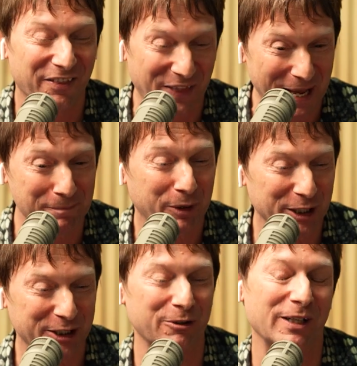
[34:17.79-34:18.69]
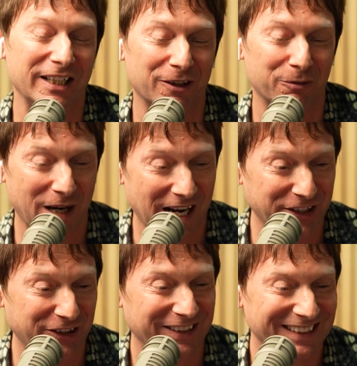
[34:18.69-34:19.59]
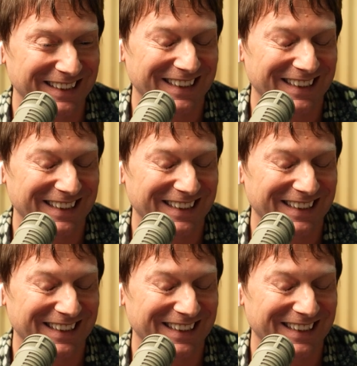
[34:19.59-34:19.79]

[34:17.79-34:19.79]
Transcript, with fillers: then put you in a rush